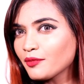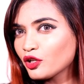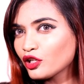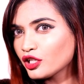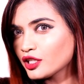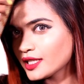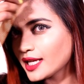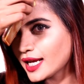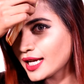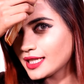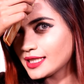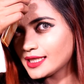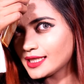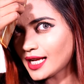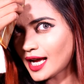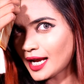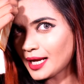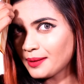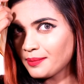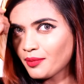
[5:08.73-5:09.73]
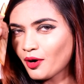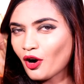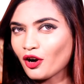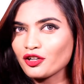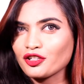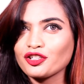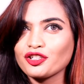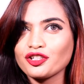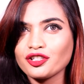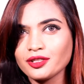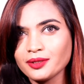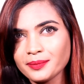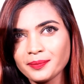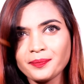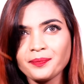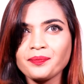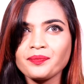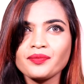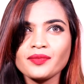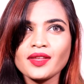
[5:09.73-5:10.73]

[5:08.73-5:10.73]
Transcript: I'm going to take a side partition